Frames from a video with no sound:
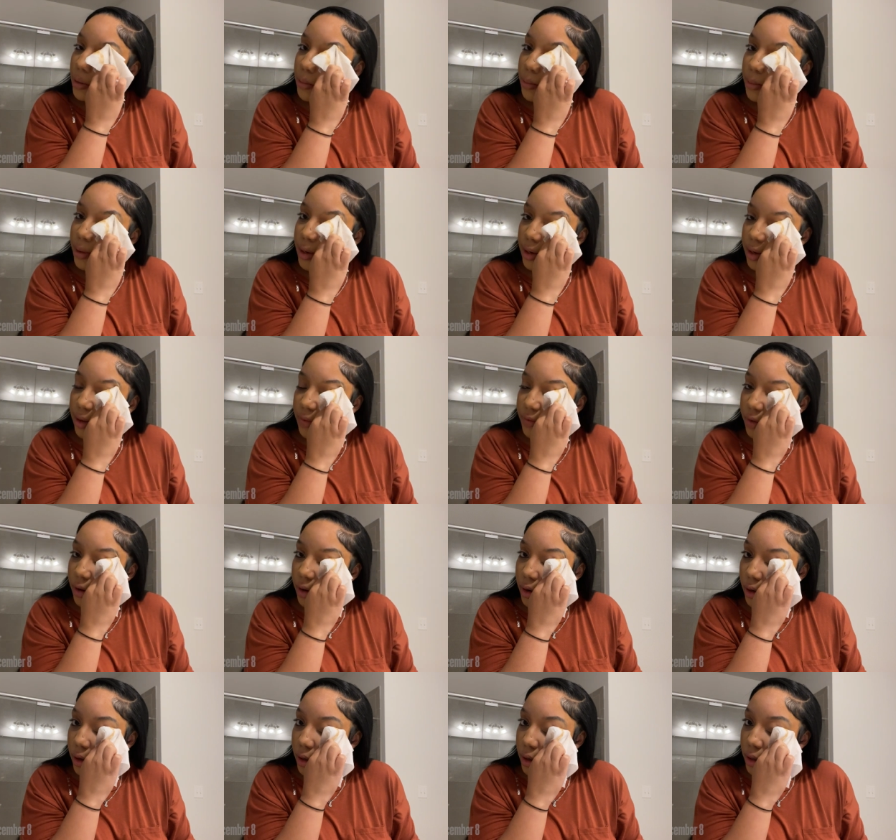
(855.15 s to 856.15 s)
weekly
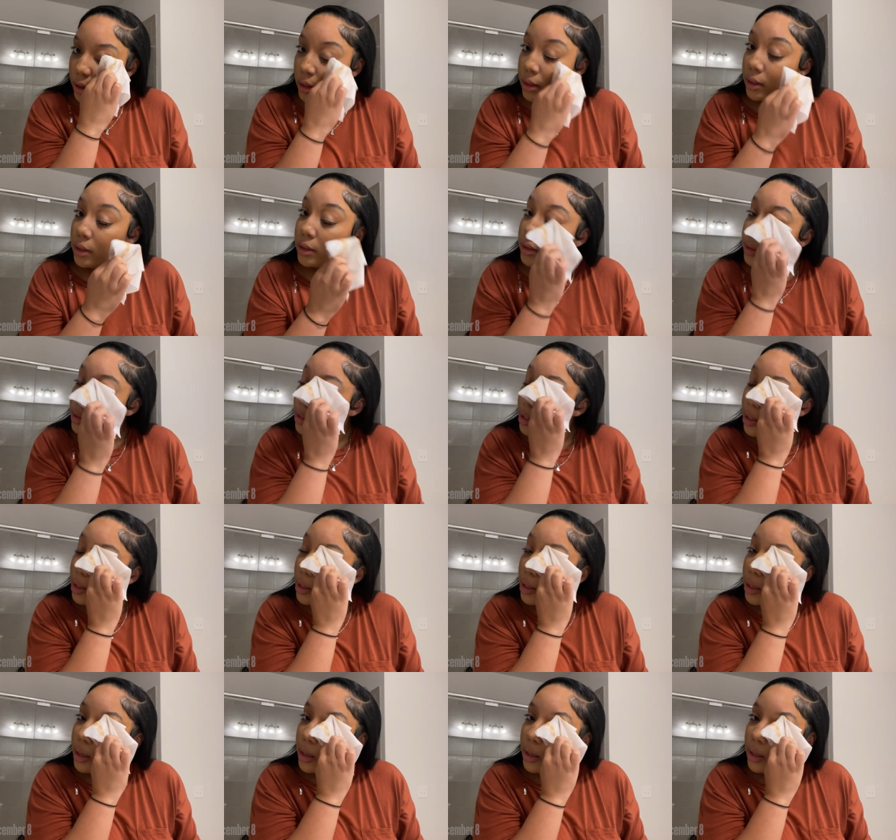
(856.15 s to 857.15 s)
vlogs.
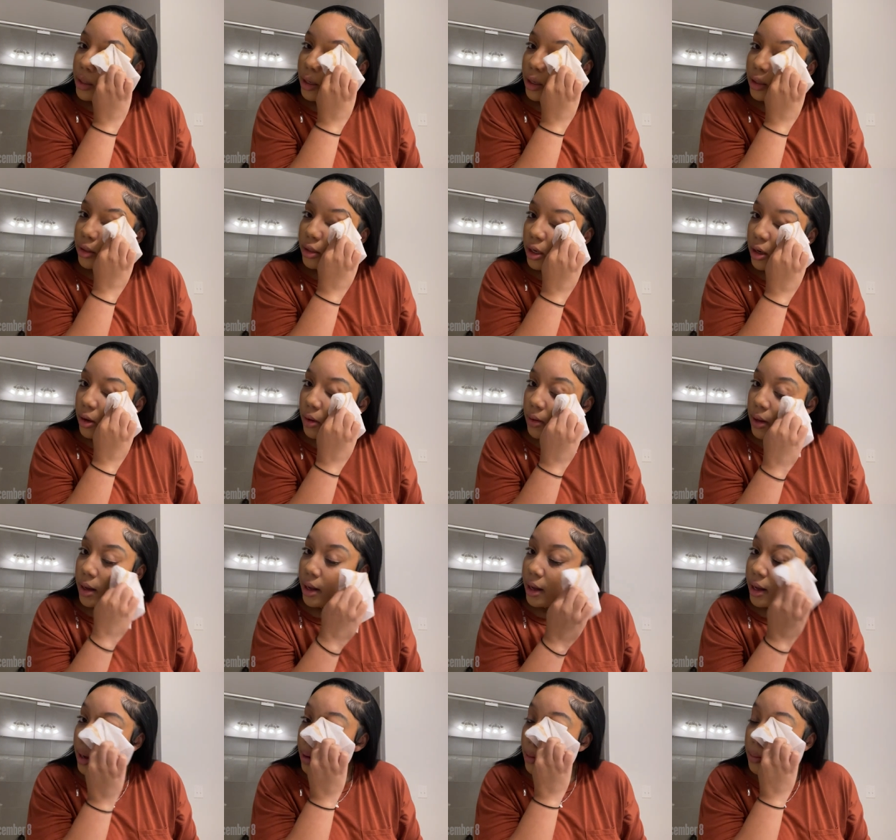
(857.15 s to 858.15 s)
Y'all know
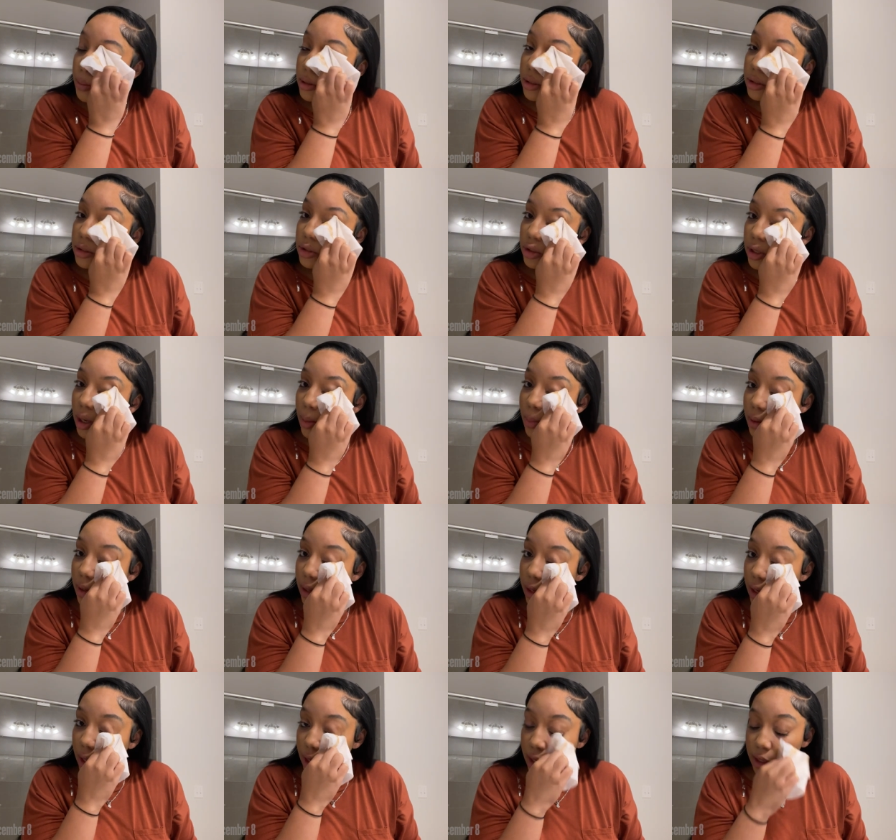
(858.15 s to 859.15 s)
I was dropping a
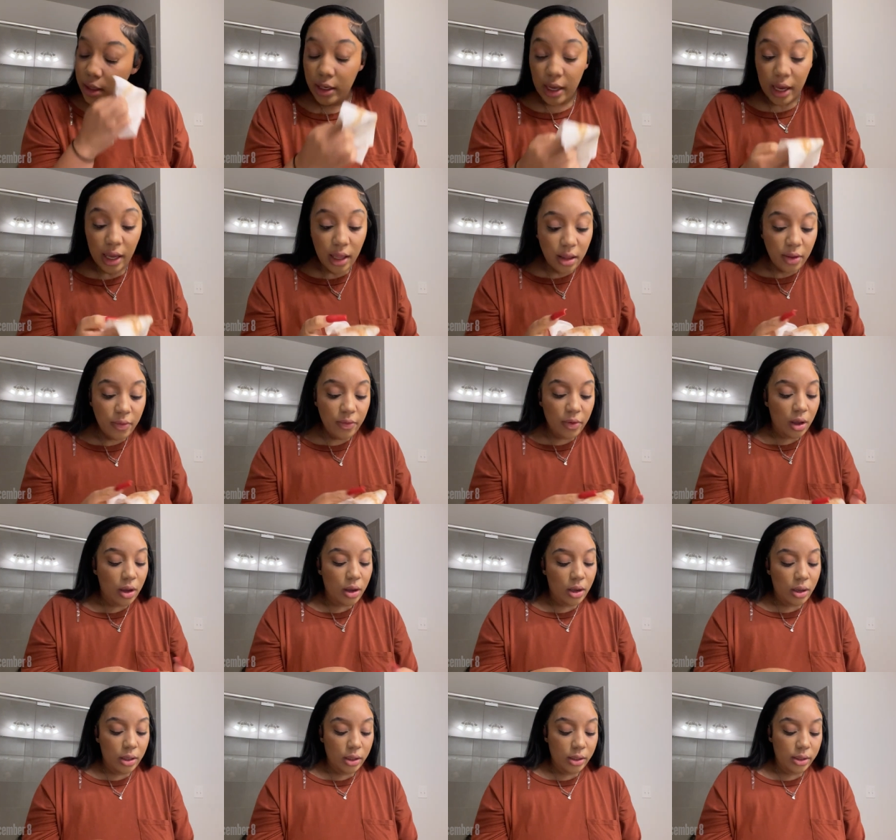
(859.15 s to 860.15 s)
lot of daily
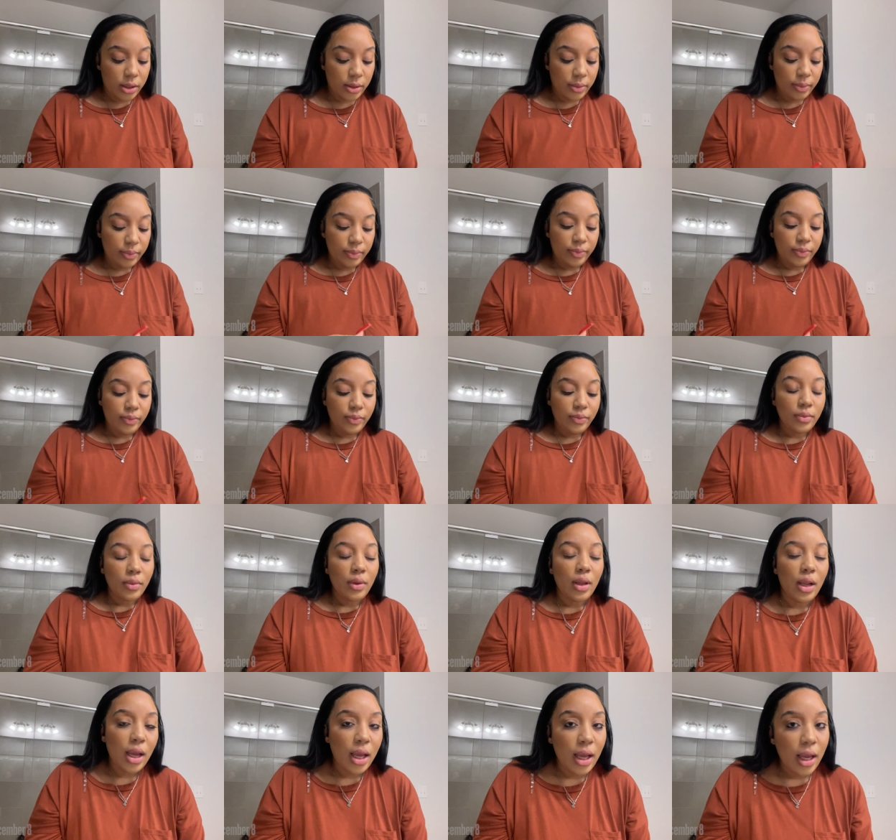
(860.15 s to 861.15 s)
vlogs
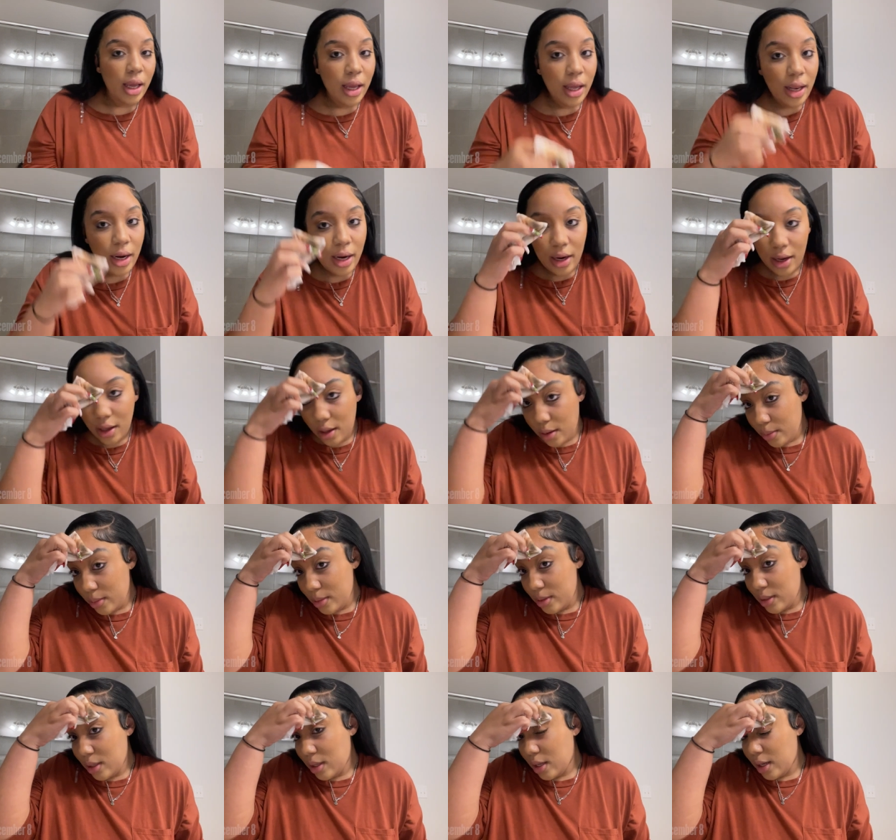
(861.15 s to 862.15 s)
and I
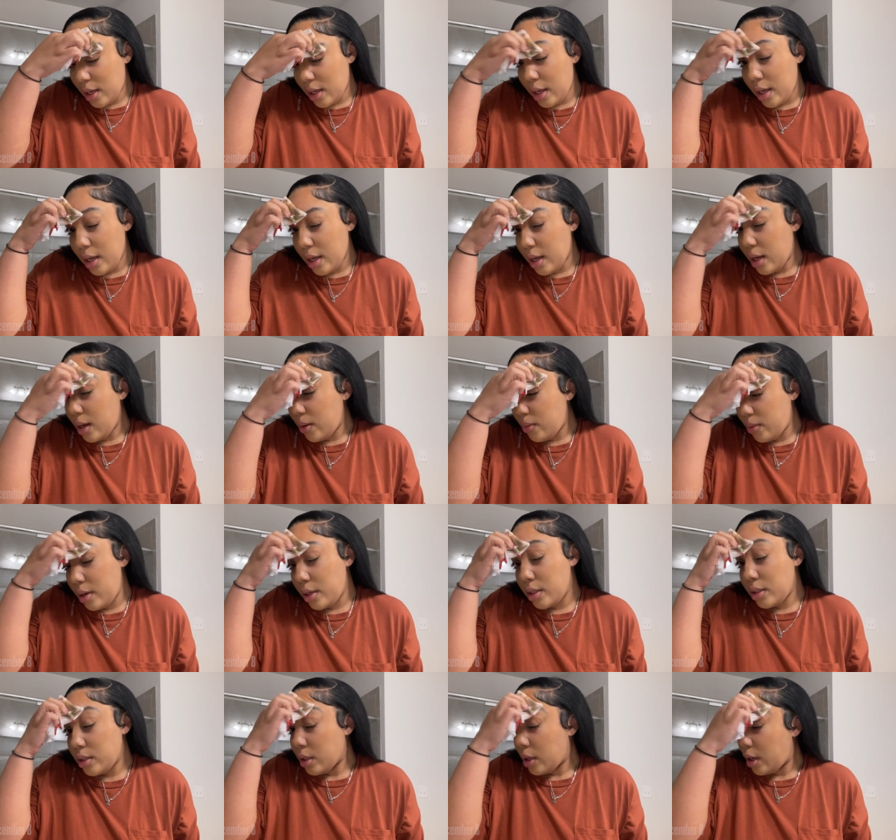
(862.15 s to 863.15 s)
was like, I wanna
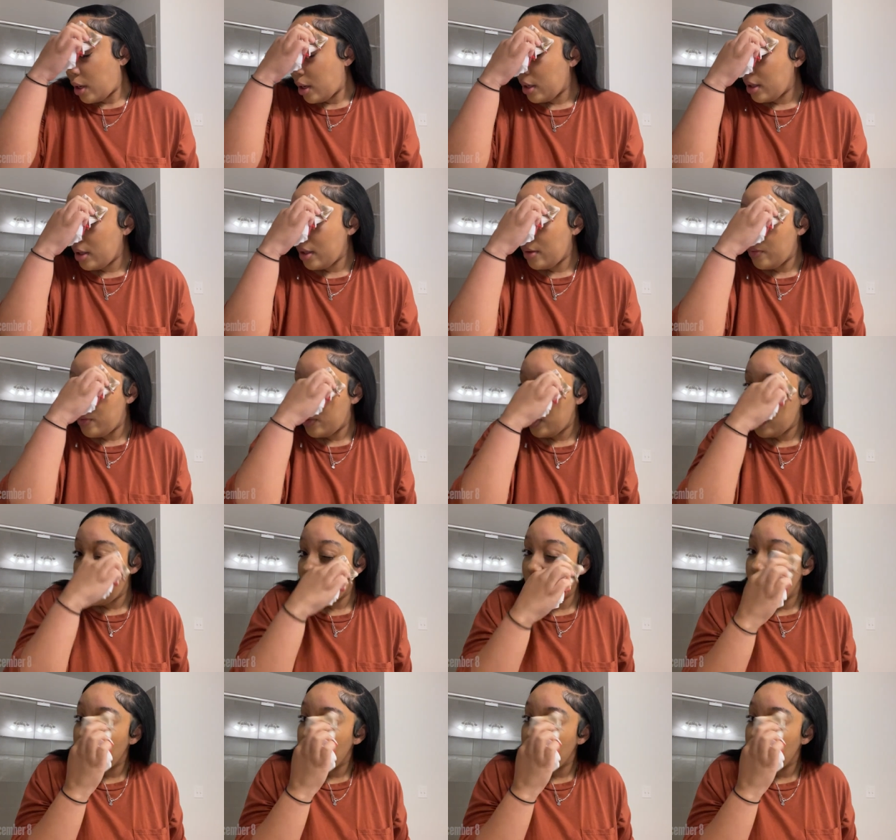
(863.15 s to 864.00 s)
start giving